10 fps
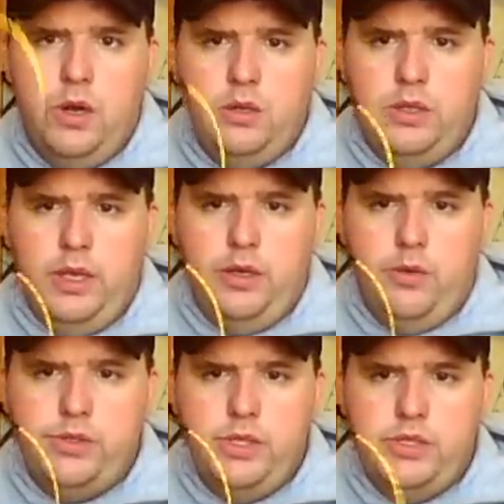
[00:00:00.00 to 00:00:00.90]
Hardly any
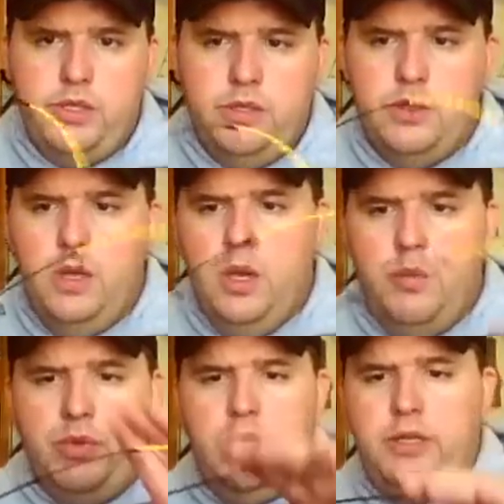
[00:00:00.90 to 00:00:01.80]
resistance,
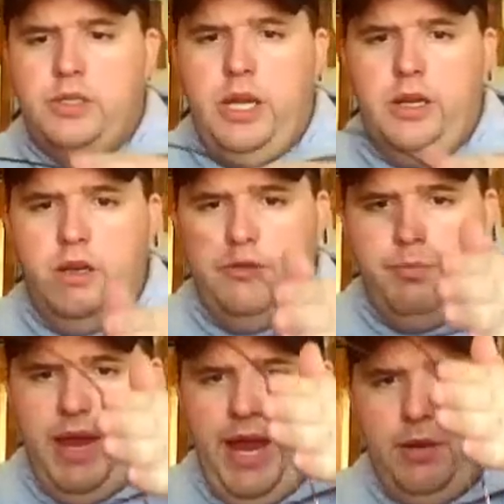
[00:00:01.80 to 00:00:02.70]
but then it's got
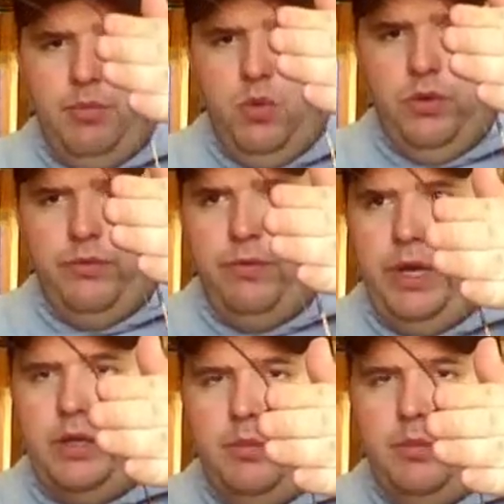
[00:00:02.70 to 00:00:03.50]
enough backbone to fight